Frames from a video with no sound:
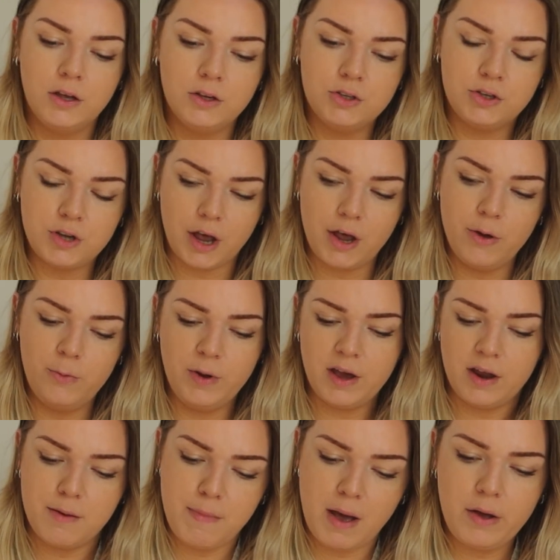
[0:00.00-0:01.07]
So we're
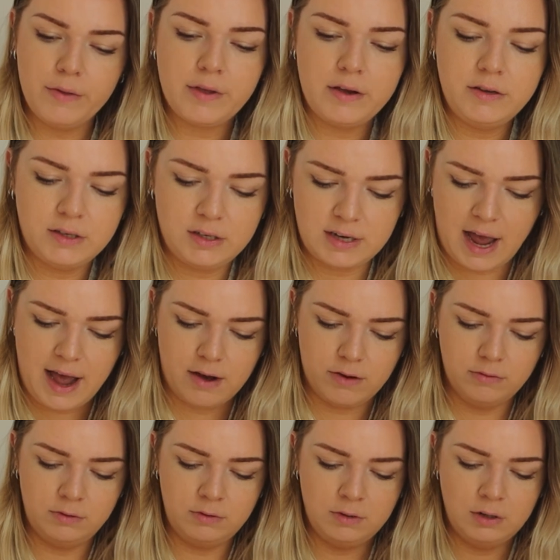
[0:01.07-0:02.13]
gonna melt those
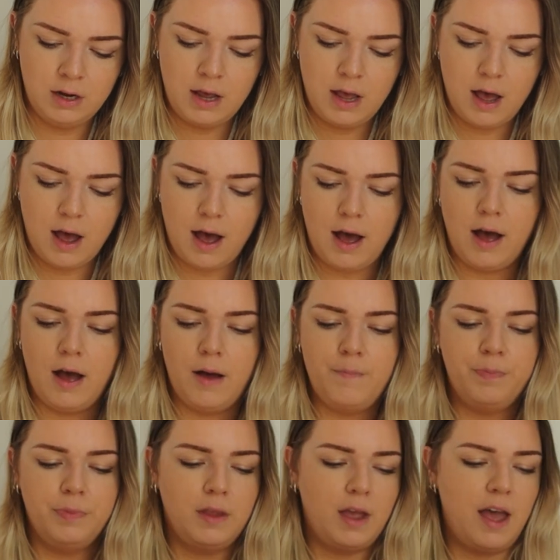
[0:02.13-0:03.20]
down.
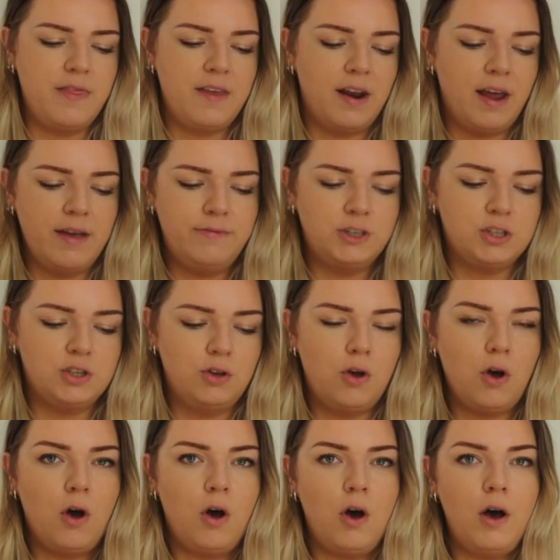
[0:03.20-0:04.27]
And then I've just
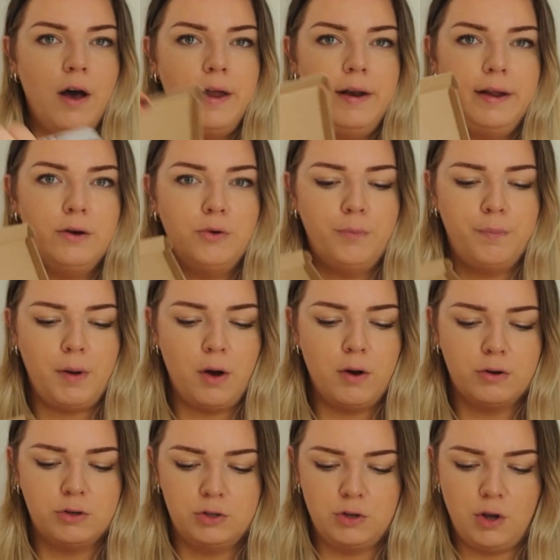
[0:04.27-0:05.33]
got a little
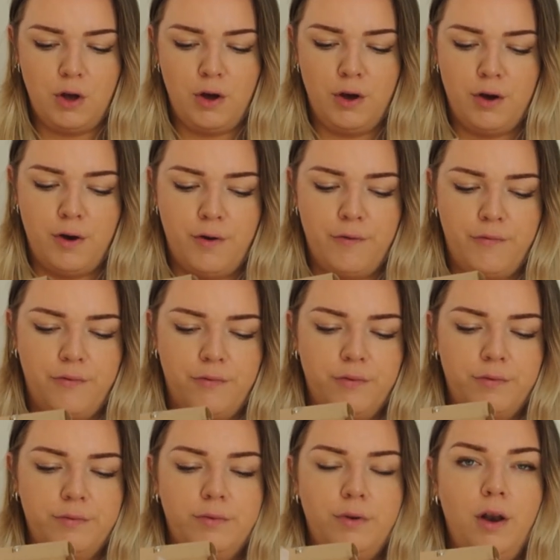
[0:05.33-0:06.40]
box of
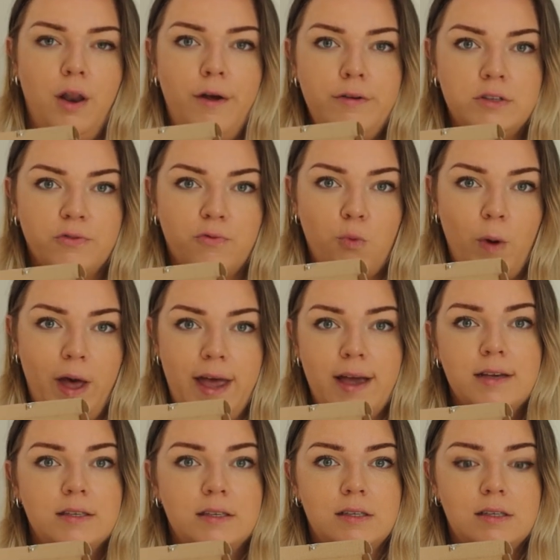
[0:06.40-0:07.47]
loads of
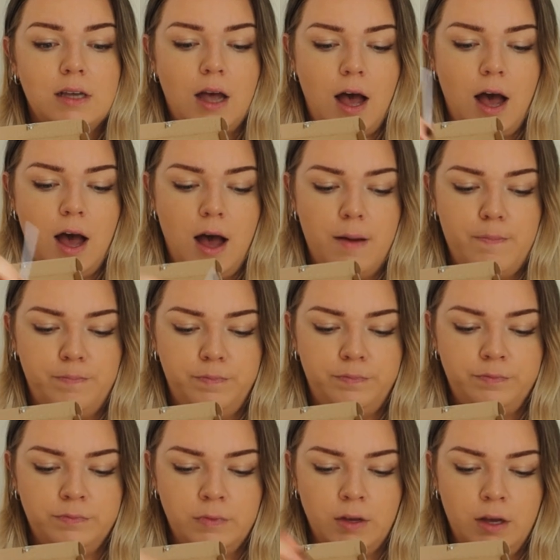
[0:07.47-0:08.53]
wicks.
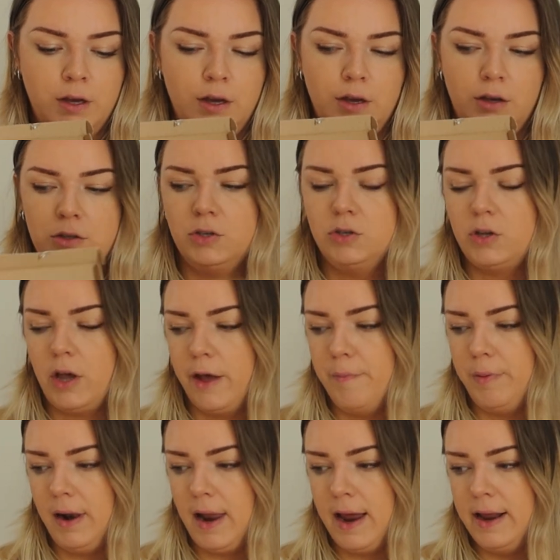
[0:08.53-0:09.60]
So
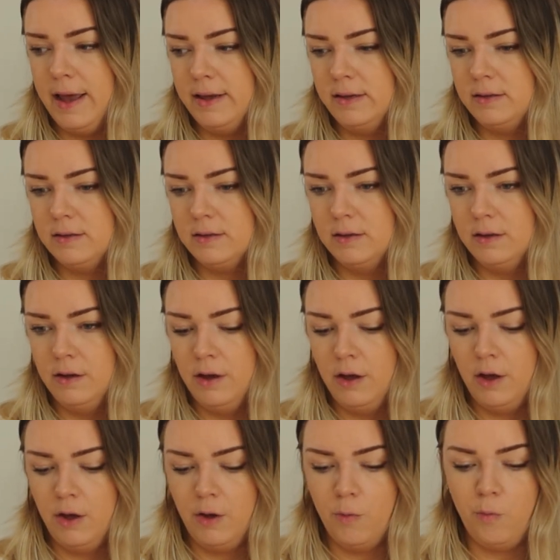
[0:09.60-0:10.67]
plan is,
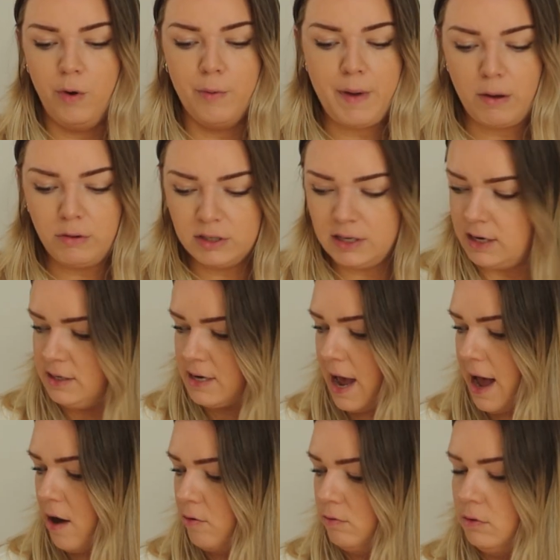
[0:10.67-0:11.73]
we'll melt it
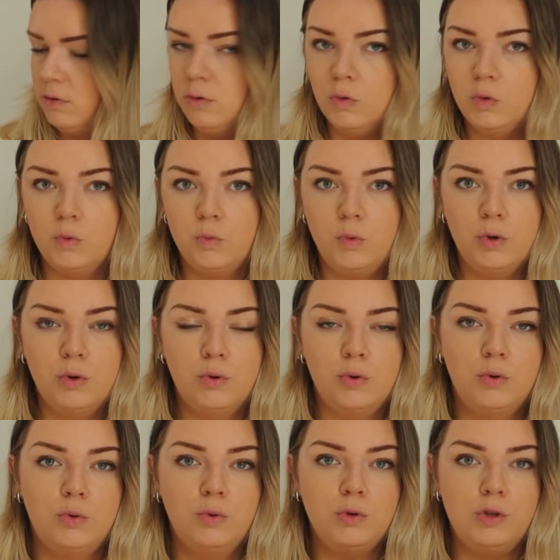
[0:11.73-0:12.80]
down.
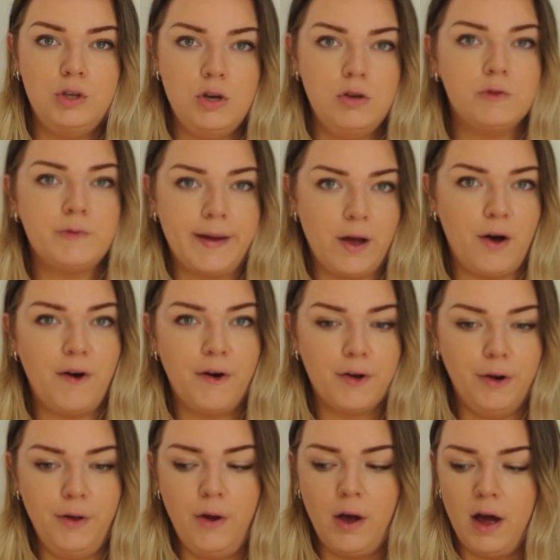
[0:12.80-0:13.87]
We'll use my hot
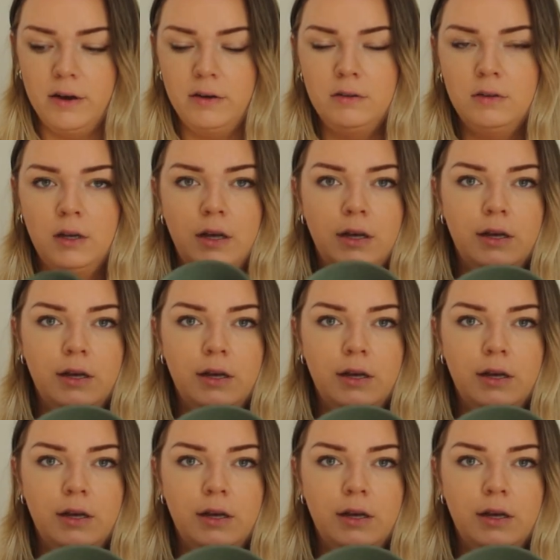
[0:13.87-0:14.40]
glue gun